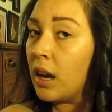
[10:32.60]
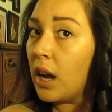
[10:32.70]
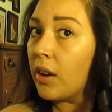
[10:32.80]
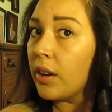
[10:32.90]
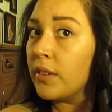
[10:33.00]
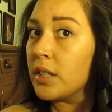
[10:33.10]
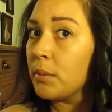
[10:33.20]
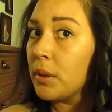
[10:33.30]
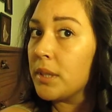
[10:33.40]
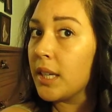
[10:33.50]
I'll give you some
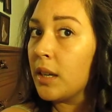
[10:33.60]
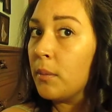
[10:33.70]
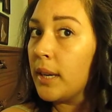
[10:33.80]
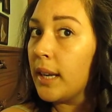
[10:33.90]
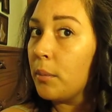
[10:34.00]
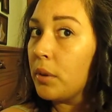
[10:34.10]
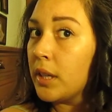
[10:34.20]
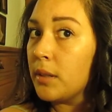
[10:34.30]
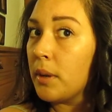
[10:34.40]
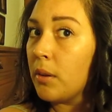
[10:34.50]
lipstick in a minute.
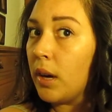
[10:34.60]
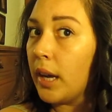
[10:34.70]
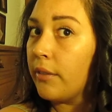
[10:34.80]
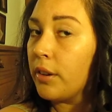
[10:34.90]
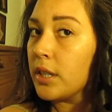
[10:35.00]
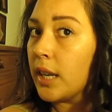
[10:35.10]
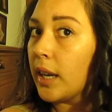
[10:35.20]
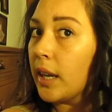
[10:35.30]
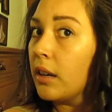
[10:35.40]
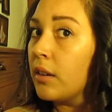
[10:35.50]
Please be quiet for a second.